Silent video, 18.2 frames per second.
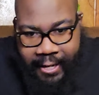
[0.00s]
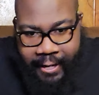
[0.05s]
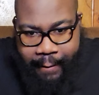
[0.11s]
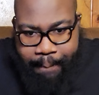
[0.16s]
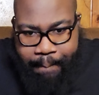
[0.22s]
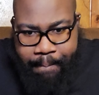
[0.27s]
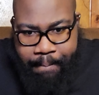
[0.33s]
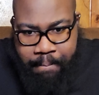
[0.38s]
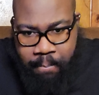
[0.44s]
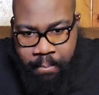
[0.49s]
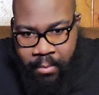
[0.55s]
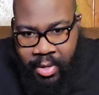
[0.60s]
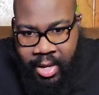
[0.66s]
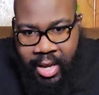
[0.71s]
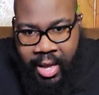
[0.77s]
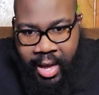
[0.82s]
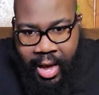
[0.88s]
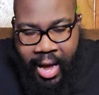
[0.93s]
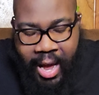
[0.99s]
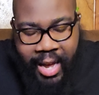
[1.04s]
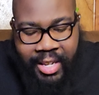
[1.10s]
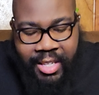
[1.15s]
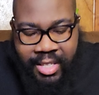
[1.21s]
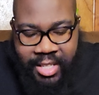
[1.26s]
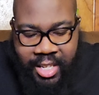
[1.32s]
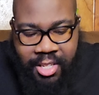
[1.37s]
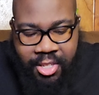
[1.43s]
um, I
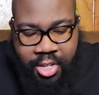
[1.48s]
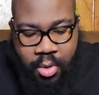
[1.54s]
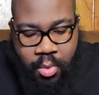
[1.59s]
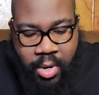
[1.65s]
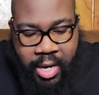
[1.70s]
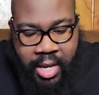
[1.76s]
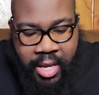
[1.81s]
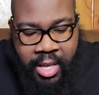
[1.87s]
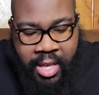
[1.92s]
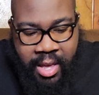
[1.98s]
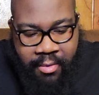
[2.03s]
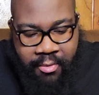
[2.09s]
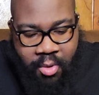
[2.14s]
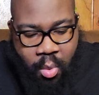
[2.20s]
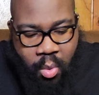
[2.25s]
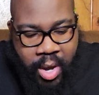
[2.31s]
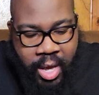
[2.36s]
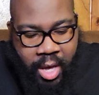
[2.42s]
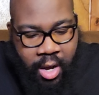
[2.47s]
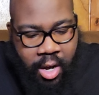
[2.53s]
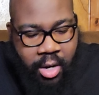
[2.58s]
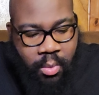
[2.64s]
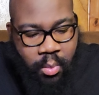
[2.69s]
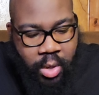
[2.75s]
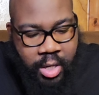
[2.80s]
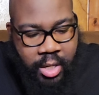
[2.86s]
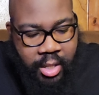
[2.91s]
did do a giveaway
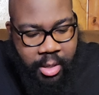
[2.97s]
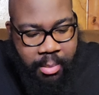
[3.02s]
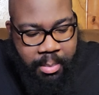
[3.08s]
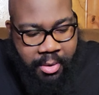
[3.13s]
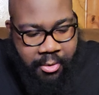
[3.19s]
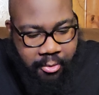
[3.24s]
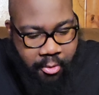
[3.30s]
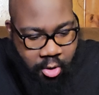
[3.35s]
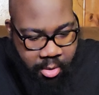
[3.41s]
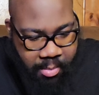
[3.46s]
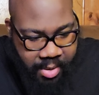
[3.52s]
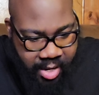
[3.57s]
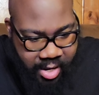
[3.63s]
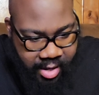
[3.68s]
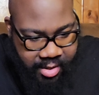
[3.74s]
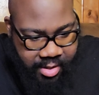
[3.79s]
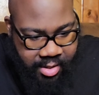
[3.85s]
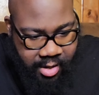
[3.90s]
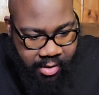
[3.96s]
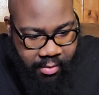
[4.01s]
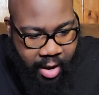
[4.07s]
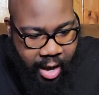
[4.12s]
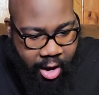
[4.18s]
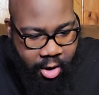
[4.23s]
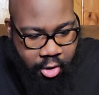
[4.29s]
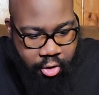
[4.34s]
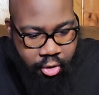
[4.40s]
on one of them before because of
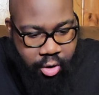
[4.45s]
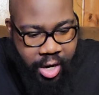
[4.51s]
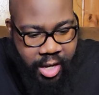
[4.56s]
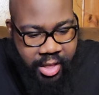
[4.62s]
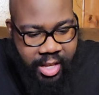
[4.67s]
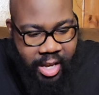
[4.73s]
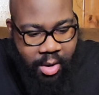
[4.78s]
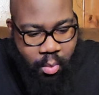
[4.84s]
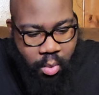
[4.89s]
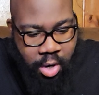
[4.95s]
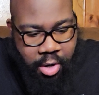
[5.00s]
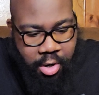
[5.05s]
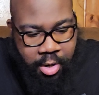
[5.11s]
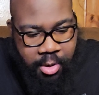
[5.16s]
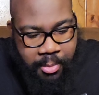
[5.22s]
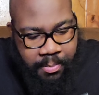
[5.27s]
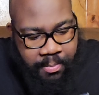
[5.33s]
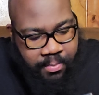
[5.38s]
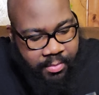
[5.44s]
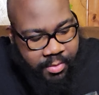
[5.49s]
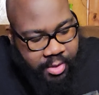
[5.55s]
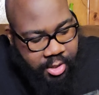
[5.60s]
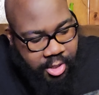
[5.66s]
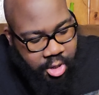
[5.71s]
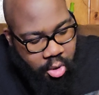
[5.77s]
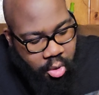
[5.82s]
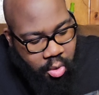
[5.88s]
how great they were.
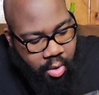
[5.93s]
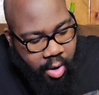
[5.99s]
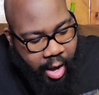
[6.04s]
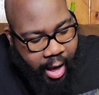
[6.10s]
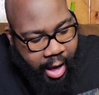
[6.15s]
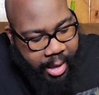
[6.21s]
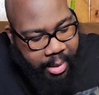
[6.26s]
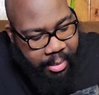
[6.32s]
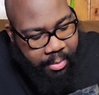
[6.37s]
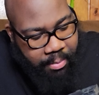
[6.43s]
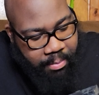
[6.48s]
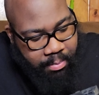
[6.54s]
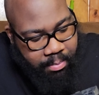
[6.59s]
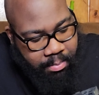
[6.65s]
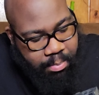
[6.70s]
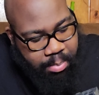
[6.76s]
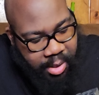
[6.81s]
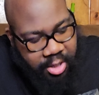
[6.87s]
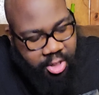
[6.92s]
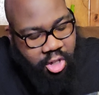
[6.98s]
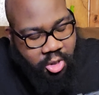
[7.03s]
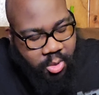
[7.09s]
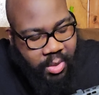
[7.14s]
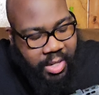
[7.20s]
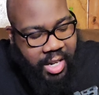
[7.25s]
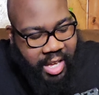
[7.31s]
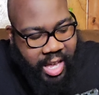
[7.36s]
So I
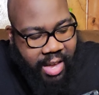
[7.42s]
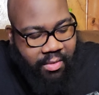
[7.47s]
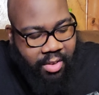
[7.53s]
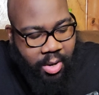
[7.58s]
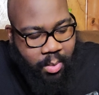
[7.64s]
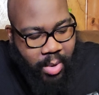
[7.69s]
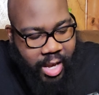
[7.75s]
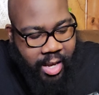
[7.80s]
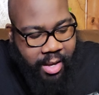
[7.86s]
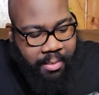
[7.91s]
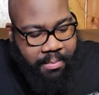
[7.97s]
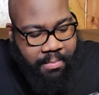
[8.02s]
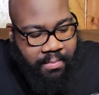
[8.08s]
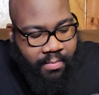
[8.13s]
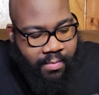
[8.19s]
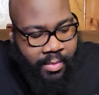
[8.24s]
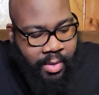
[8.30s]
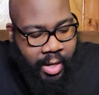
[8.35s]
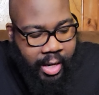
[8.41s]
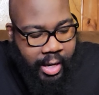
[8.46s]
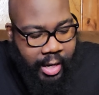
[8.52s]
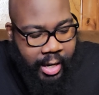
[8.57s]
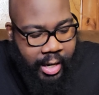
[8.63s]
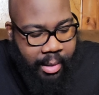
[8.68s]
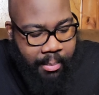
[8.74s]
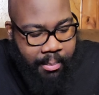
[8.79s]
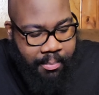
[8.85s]
purchased one and gave it away.
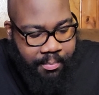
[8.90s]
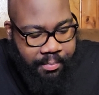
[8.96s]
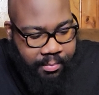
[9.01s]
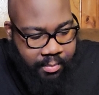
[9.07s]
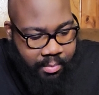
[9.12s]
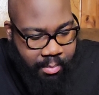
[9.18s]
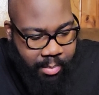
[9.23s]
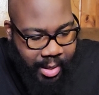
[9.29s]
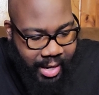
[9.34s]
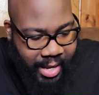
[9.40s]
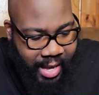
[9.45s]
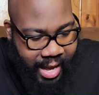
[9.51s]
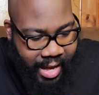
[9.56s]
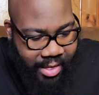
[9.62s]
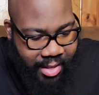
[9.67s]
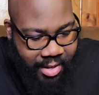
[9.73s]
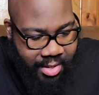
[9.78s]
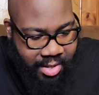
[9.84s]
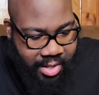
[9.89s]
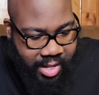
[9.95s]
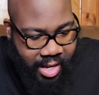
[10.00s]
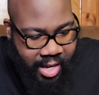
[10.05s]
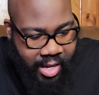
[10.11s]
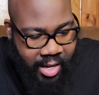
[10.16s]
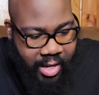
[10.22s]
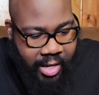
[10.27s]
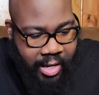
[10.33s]
Um, but yeah, this
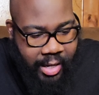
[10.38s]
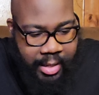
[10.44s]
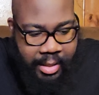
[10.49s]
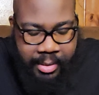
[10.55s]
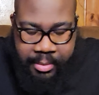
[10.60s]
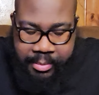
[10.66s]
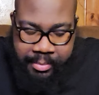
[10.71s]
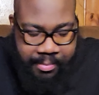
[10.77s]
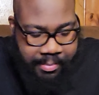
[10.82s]
thing, uh,